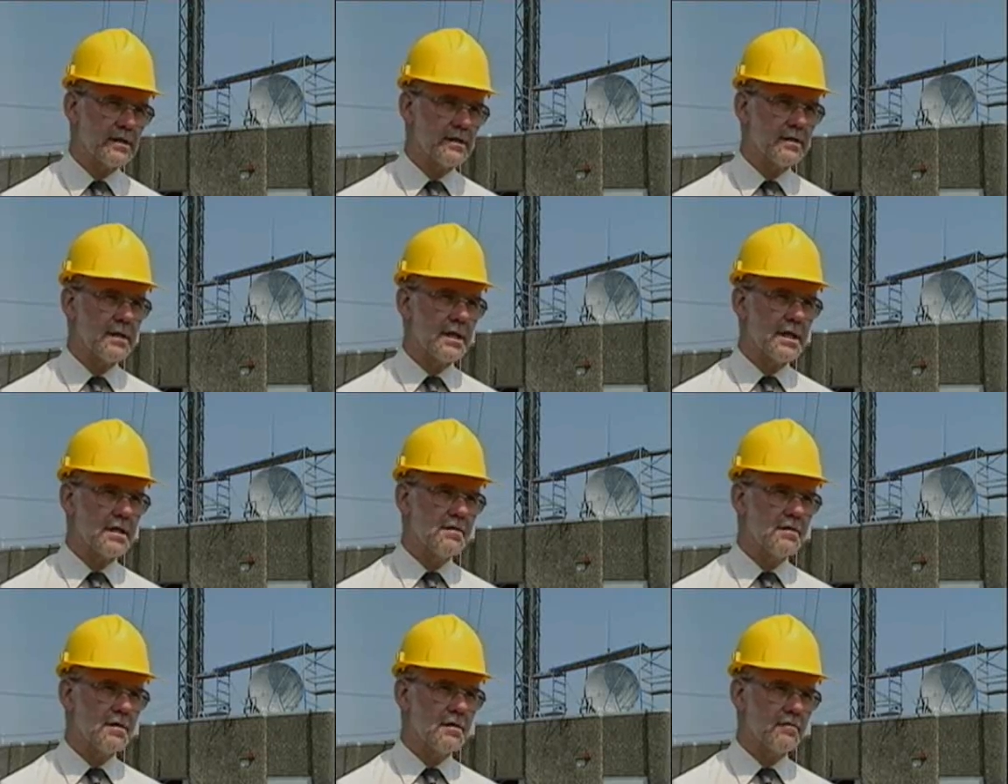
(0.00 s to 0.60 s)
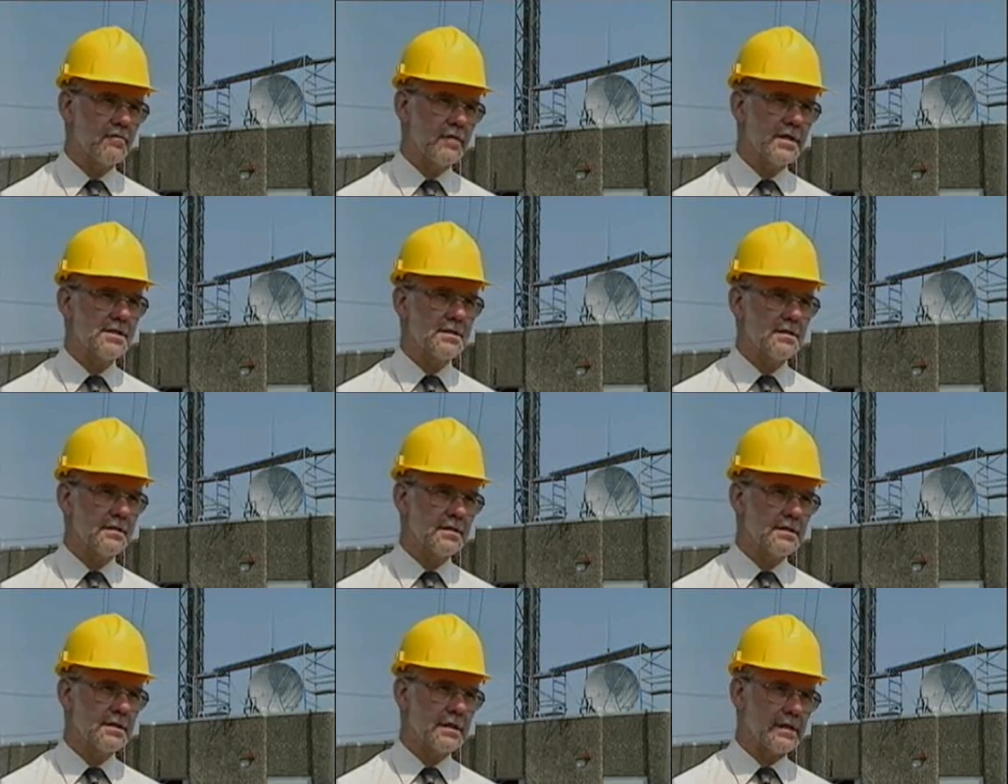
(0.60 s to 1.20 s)
And the
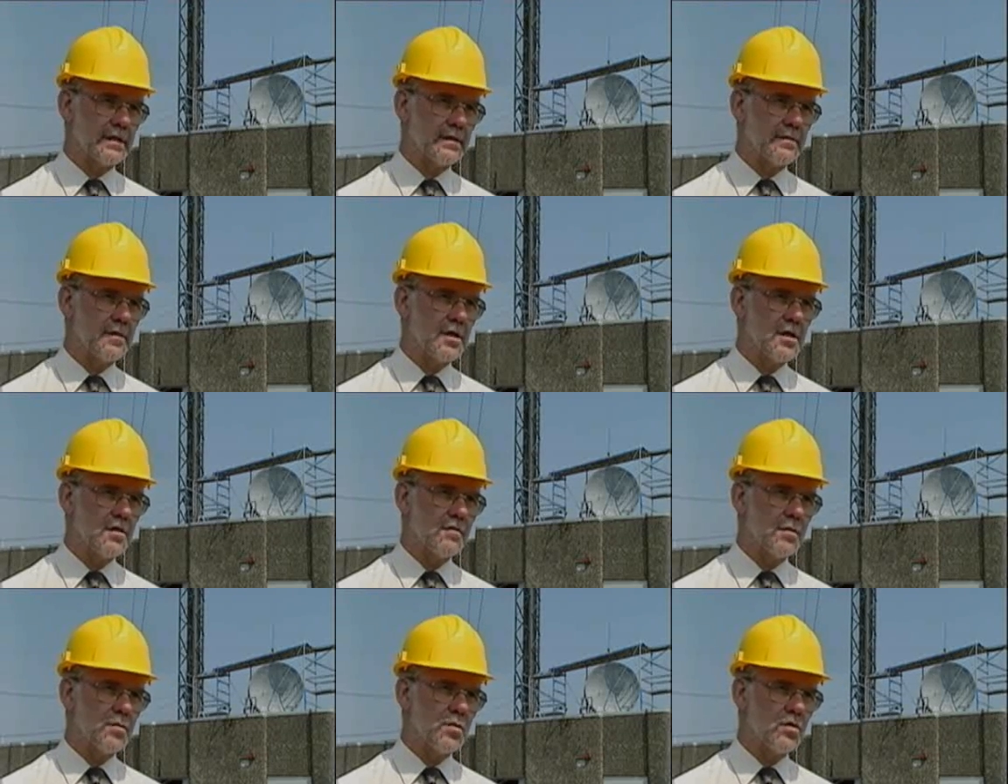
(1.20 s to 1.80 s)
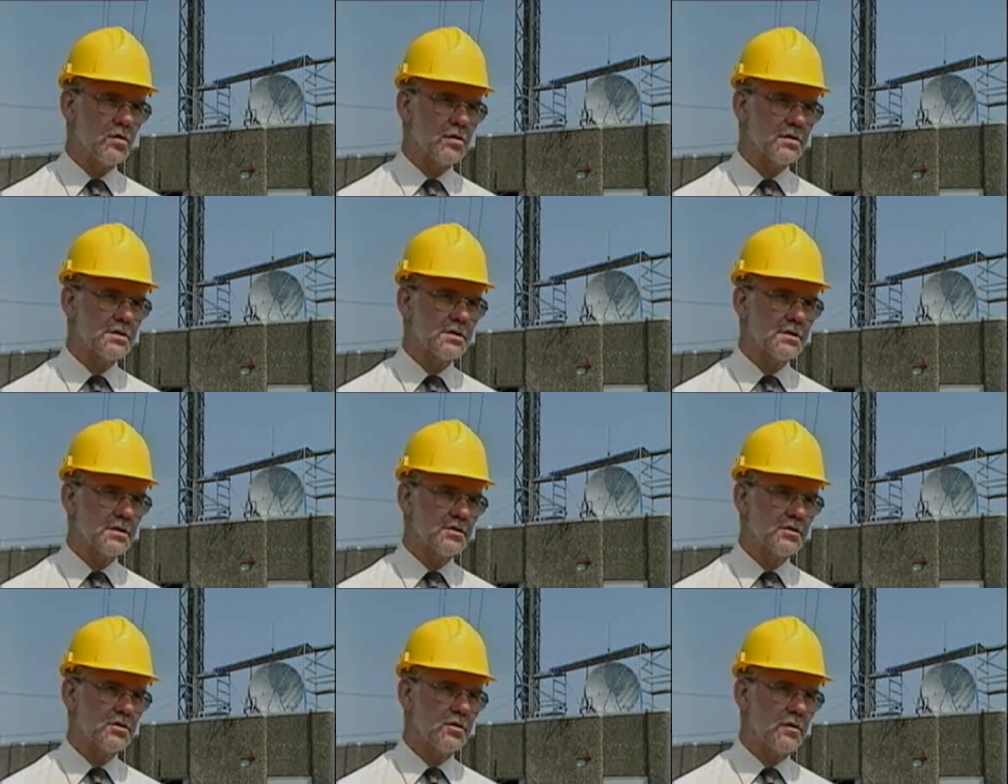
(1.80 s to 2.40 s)
recent uh,
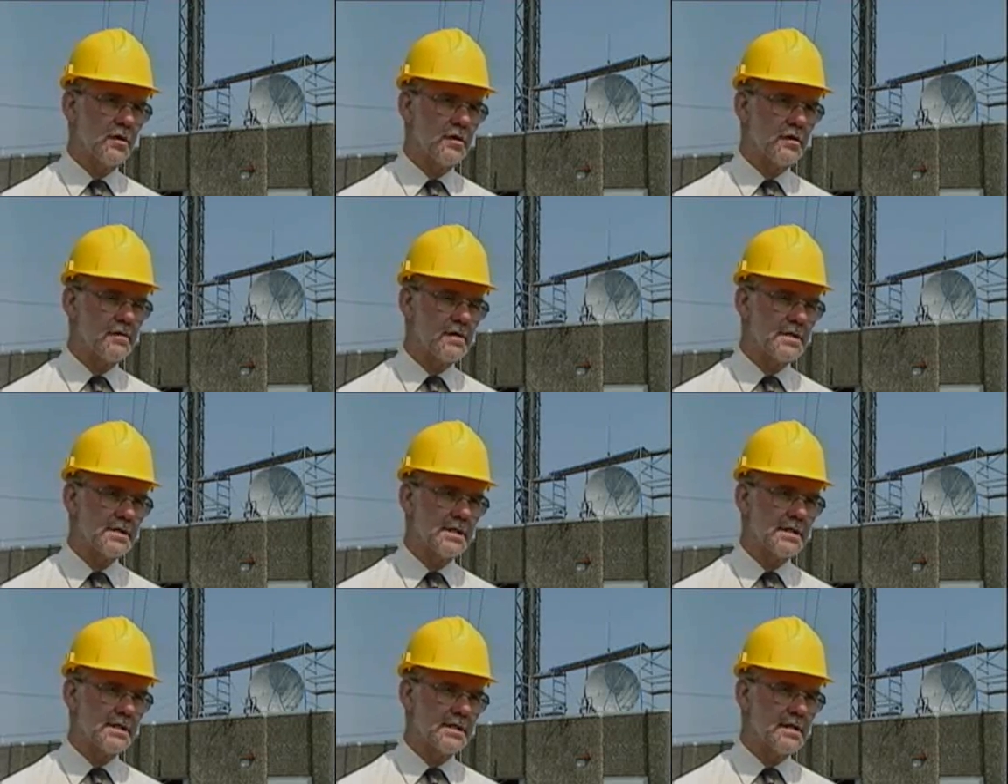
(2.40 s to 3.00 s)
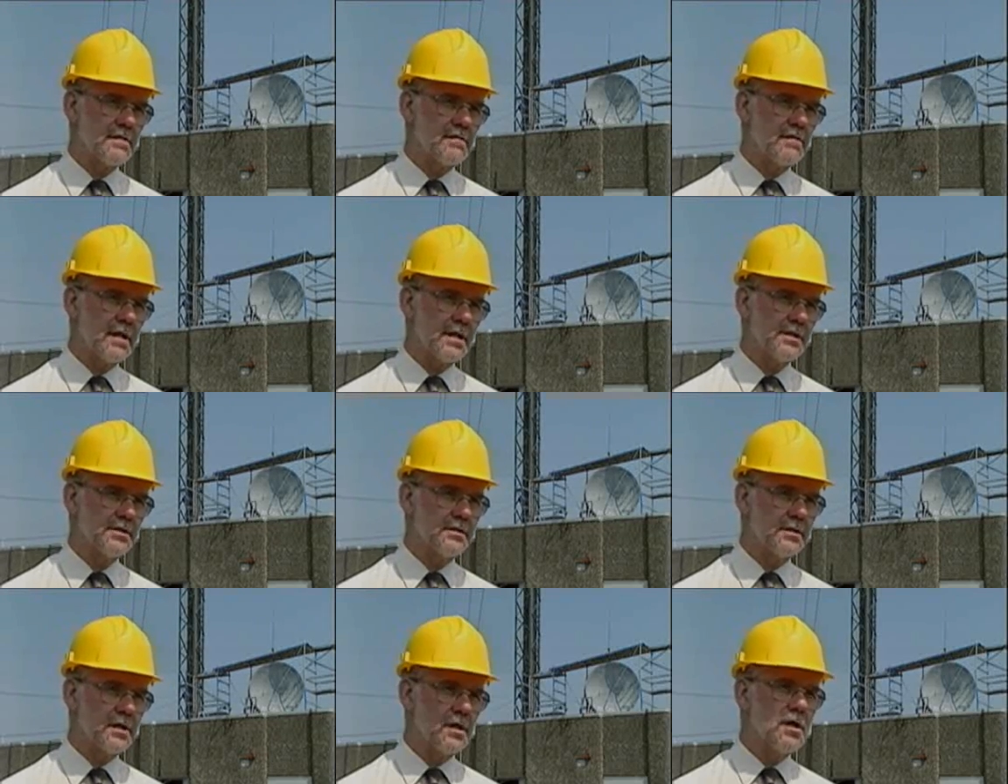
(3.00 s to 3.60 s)
reports show that there is
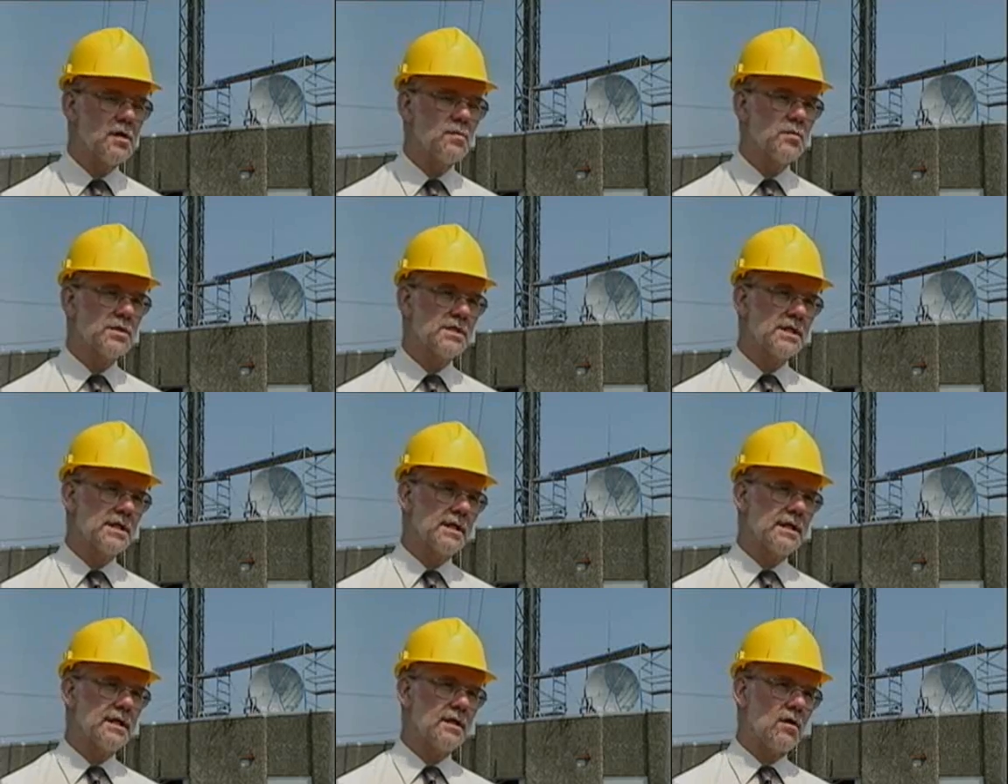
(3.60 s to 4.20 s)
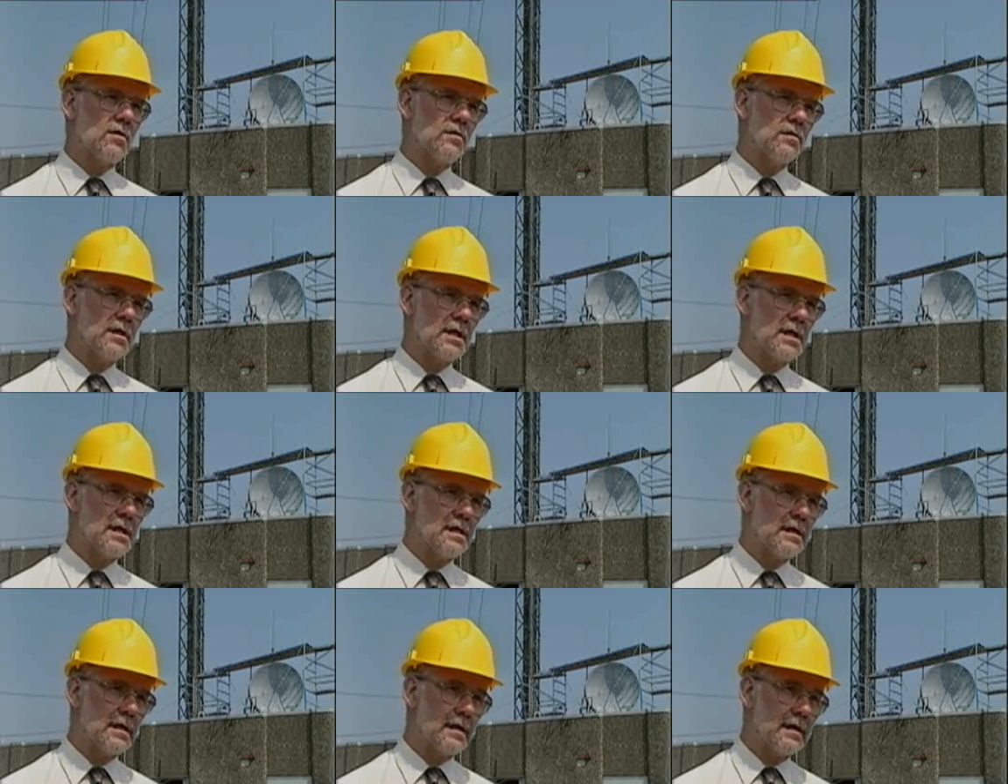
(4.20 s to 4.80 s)
deterioration, particularly on
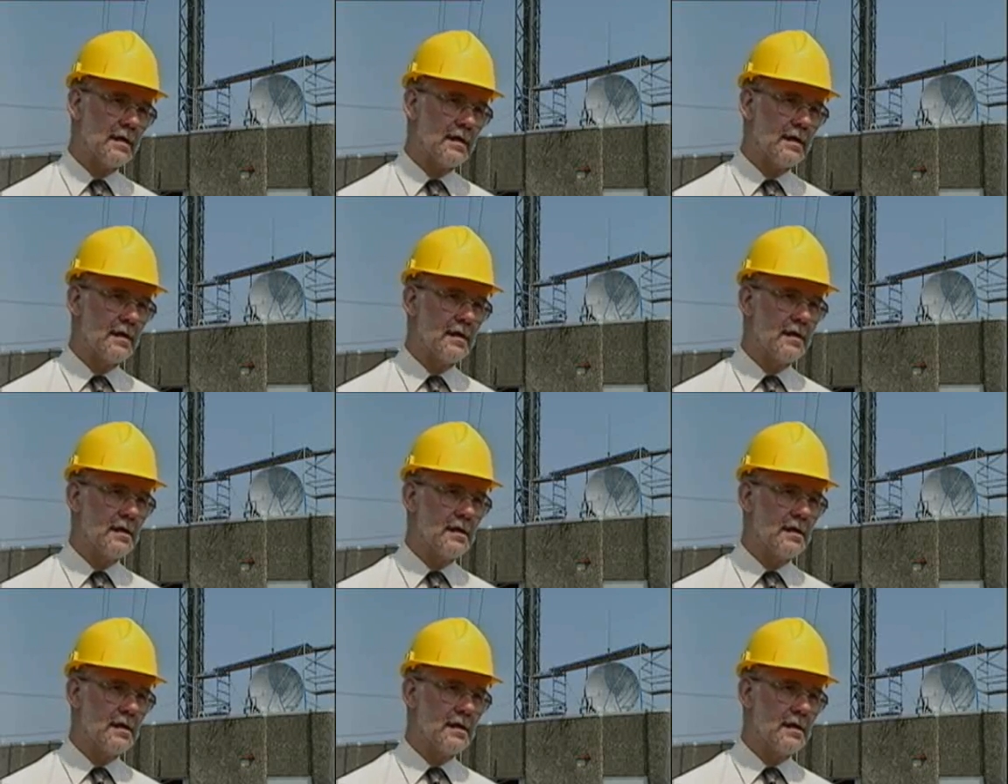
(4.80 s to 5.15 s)
the uh,